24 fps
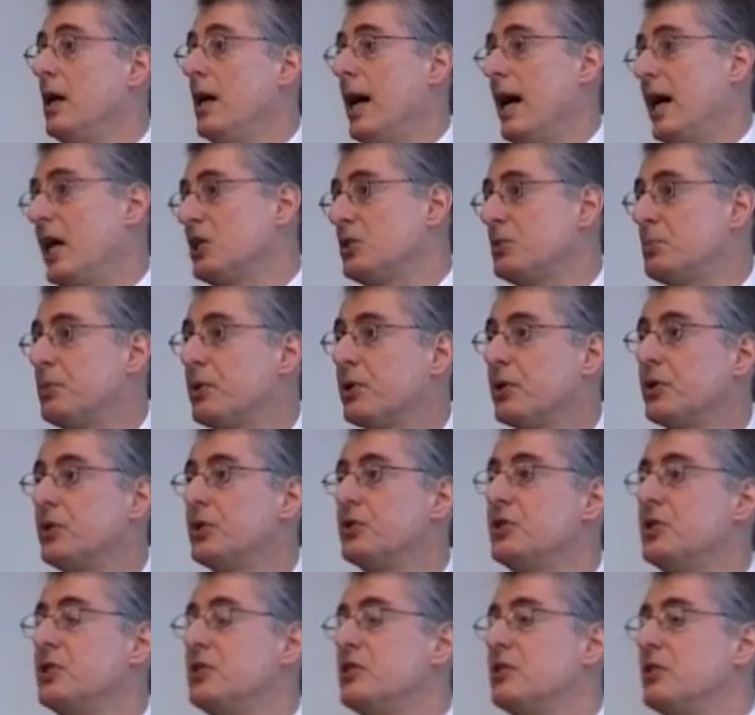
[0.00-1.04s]

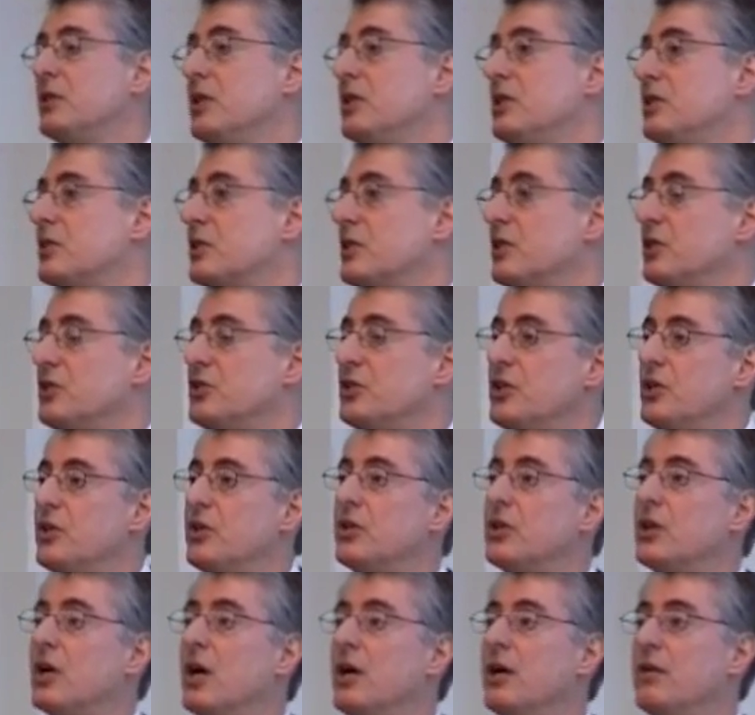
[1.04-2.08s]
Asperger's is
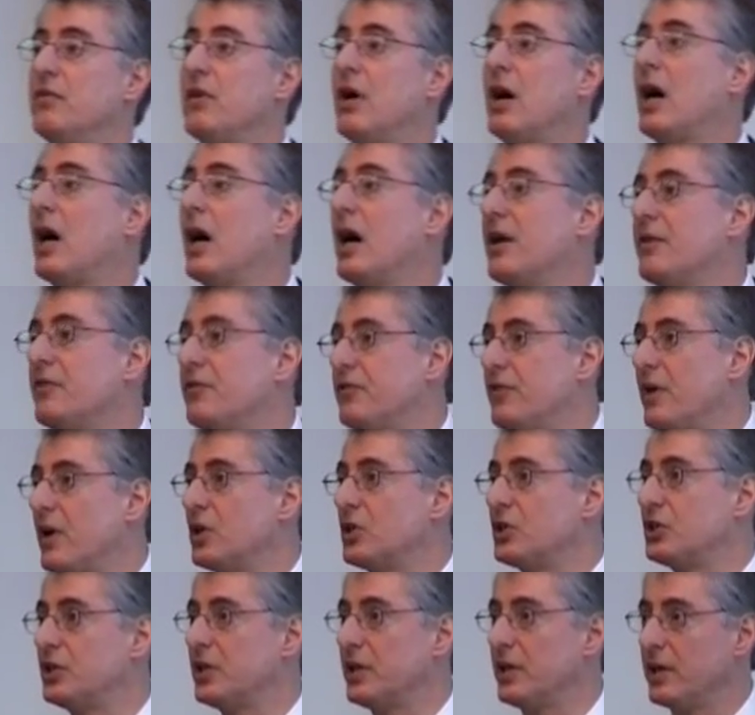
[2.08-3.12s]
considered kind of a
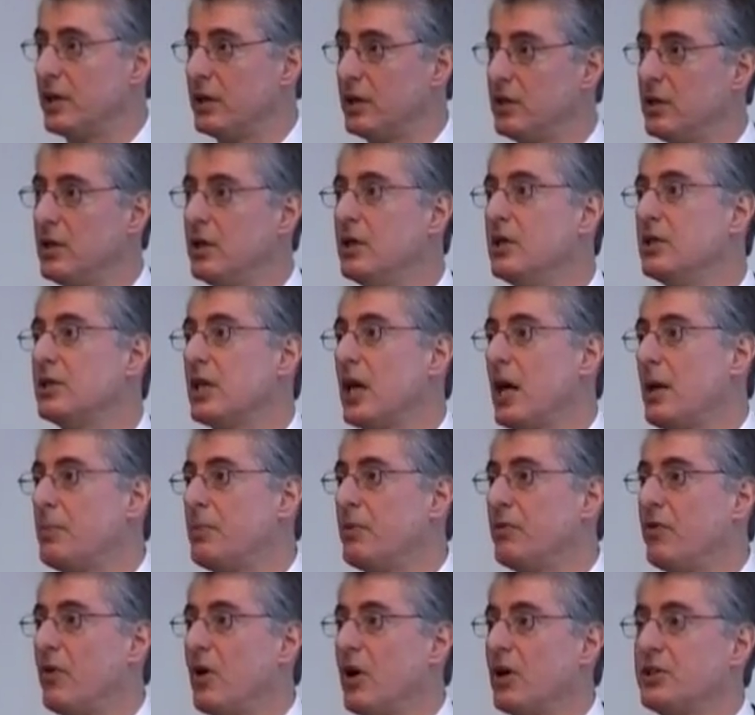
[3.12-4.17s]
high-functioning type
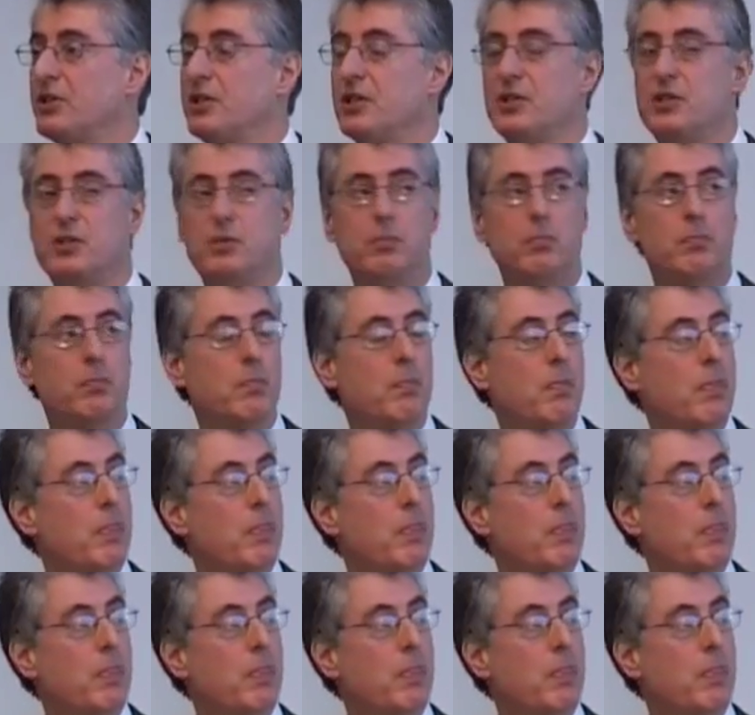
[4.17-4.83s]
of autism.